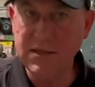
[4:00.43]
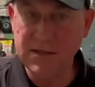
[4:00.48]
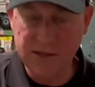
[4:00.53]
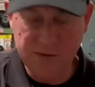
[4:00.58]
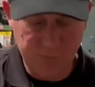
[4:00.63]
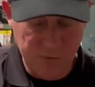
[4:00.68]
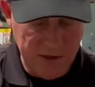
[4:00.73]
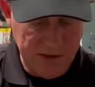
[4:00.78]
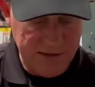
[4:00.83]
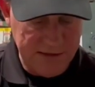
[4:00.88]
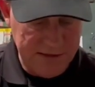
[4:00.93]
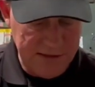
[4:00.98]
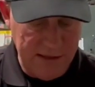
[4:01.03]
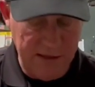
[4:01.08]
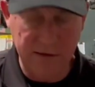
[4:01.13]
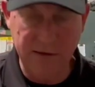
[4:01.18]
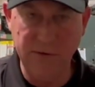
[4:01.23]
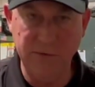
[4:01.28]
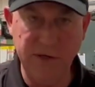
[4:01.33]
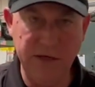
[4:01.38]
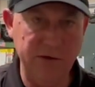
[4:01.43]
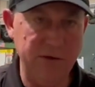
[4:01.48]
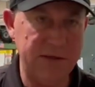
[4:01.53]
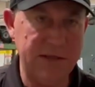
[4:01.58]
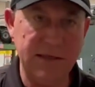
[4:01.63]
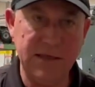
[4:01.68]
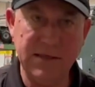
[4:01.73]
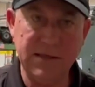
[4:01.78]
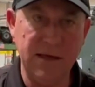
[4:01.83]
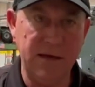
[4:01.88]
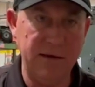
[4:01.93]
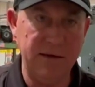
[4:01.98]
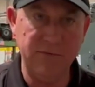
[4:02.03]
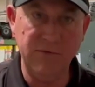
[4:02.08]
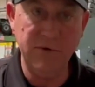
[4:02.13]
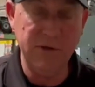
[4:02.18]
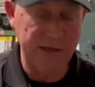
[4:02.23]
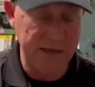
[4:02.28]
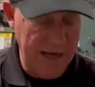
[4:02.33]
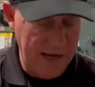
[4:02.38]
spring center. We use this on
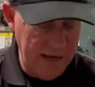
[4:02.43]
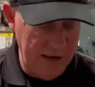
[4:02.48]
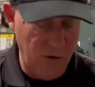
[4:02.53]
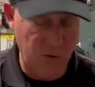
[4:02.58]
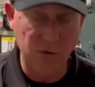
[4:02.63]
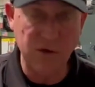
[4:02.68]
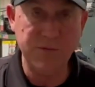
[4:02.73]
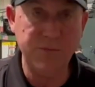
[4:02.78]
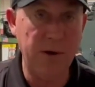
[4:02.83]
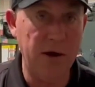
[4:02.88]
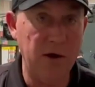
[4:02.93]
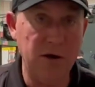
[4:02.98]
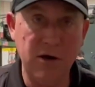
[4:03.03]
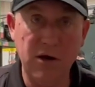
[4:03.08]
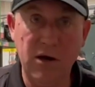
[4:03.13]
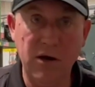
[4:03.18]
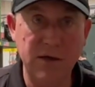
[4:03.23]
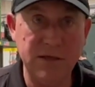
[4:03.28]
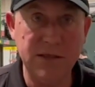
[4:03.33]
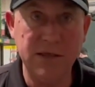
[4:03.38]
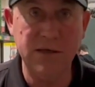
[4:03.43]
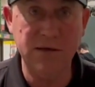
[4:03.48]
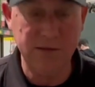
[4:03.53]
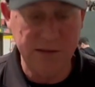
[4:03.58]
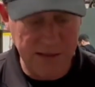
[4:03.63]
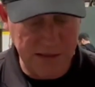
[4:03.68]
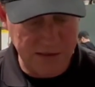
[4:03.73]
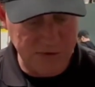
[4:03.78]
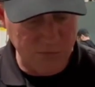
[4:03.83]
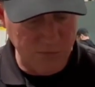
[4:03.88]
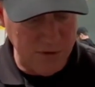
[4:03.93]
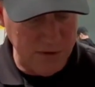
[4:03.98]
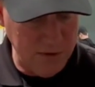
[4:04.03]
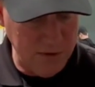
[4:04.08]
really high horsepower cars, and it does really